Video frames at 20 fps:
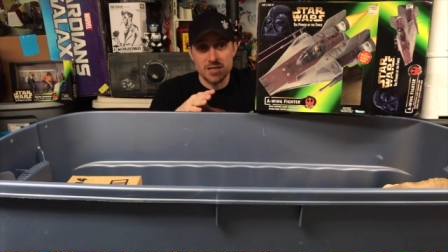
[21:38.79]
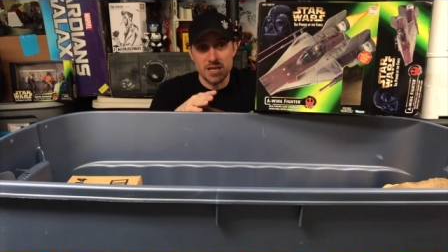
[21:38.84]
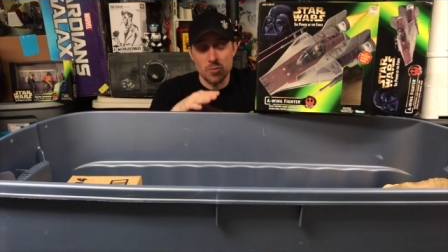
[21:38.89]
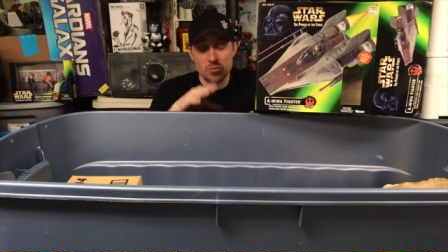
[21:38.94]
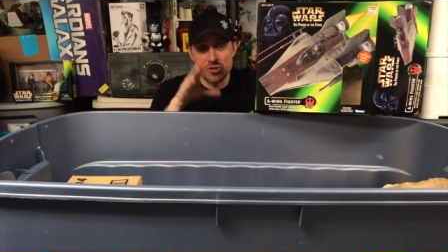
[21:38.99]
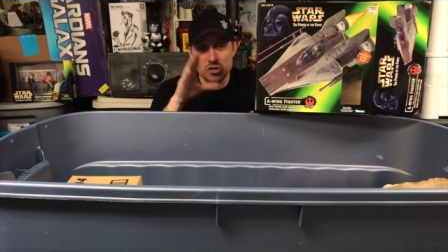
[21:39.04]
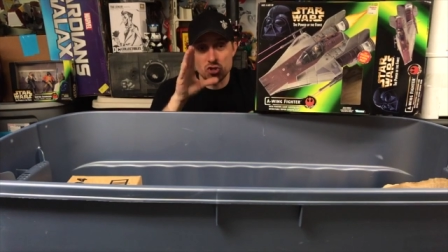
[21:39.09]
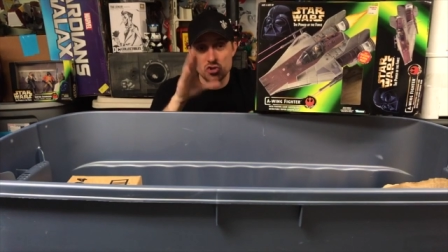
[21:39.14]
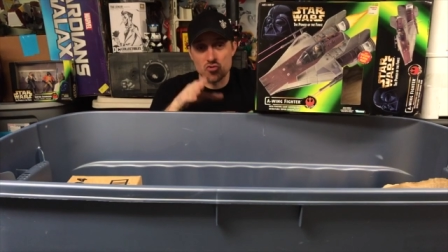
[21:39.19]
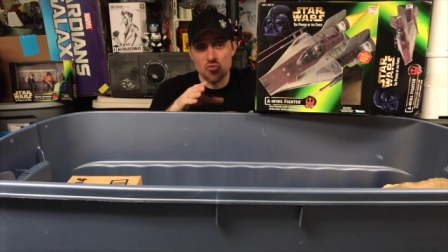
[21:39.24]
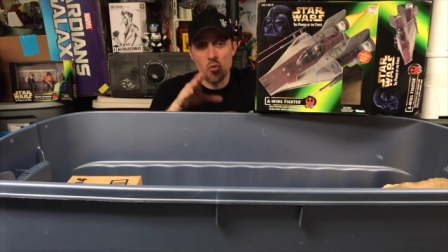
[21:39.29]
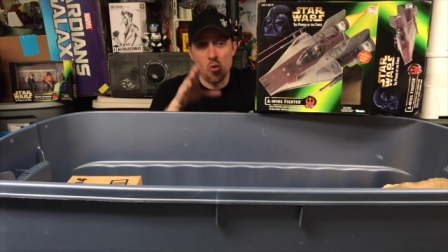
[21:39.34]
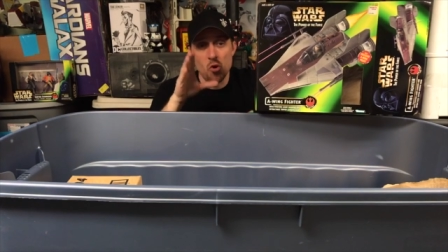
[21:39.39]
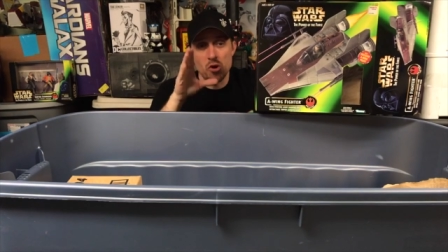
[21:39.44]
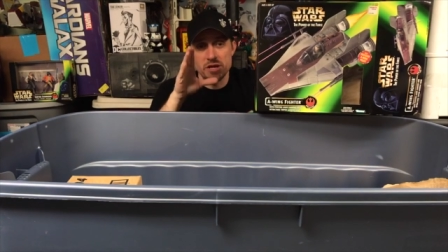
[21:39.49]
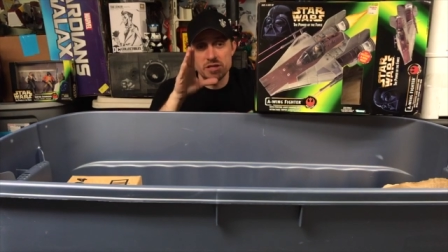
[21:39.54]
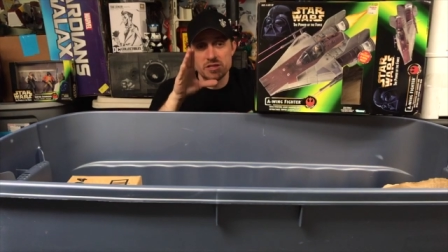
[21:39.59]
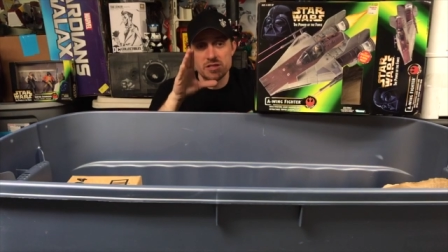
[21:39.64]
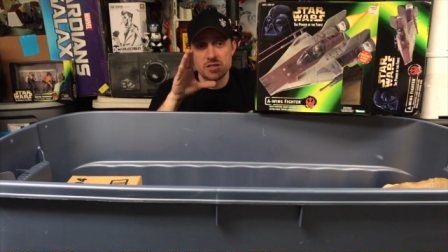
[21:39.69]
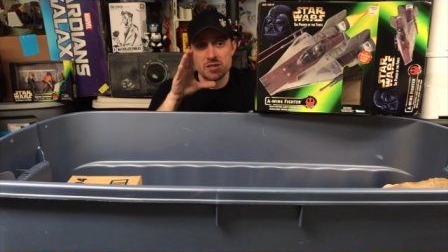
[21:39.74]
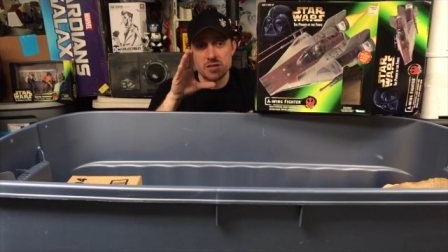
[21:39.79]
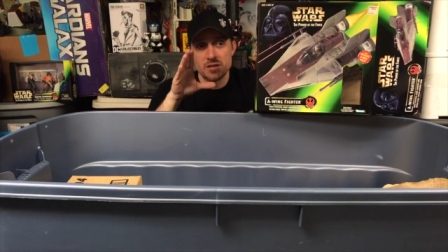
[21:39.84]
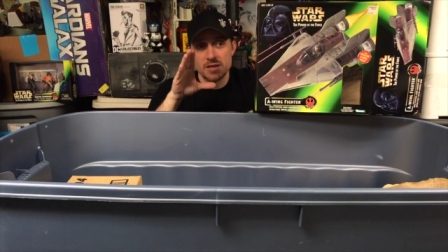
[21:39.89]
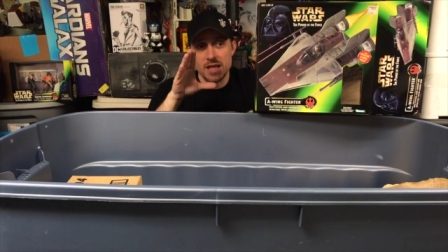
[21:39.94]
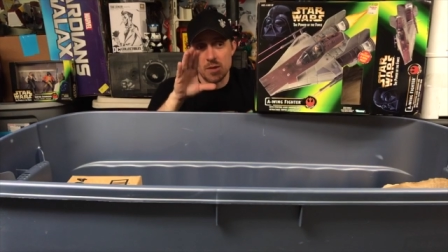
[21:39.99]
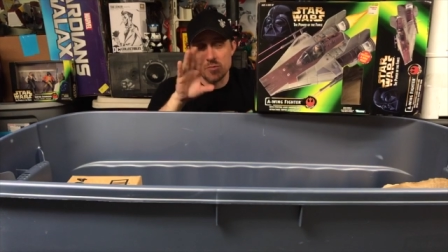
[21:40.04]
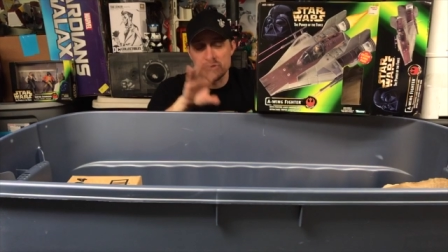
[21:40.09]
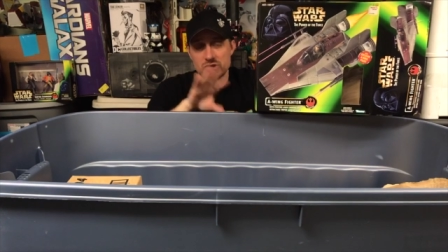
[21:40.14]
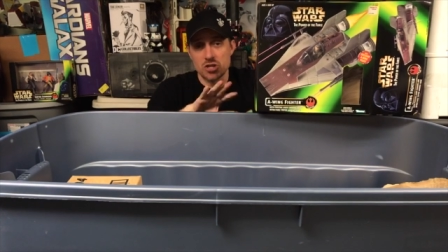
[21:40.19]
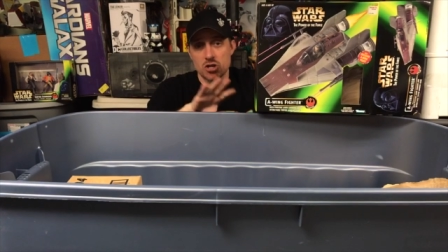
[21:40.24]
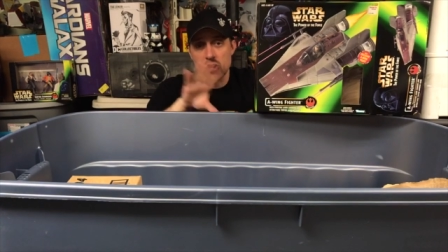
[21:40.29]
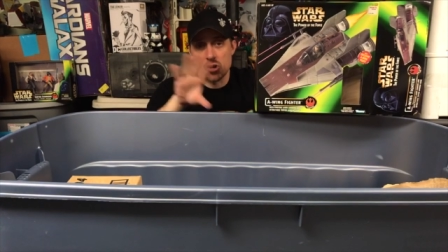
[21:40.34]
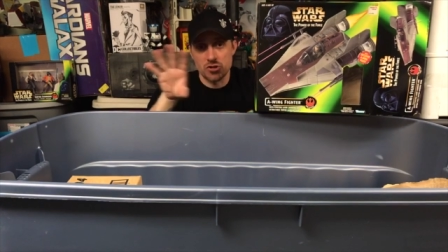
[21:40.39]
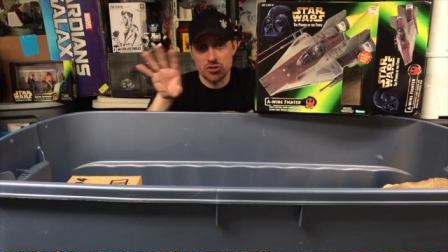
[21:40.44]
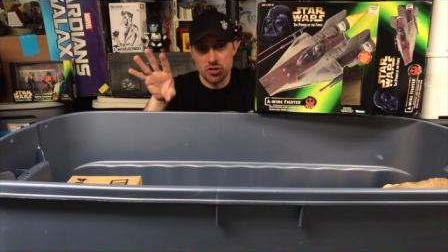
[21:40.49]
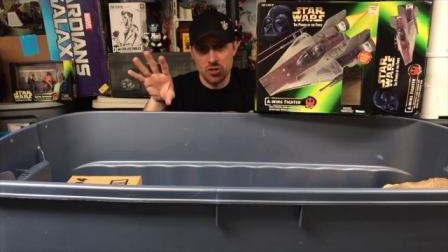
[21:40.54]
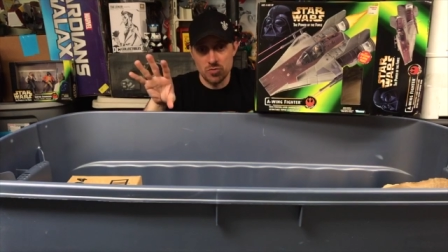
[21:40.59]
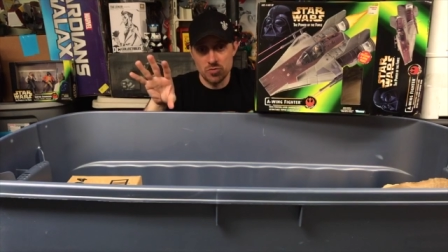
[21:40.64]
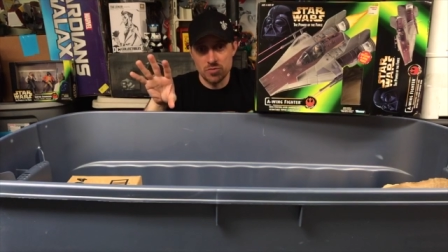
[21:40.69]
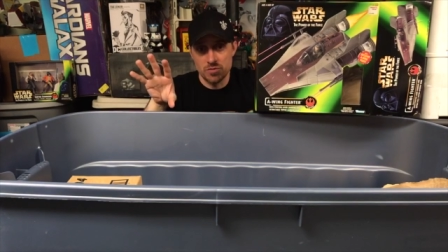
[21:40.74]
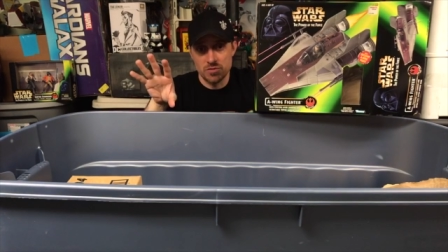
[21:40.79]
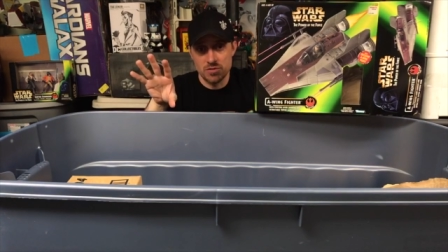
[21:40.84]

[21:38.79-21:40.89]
It was a Droids, that was the cartoon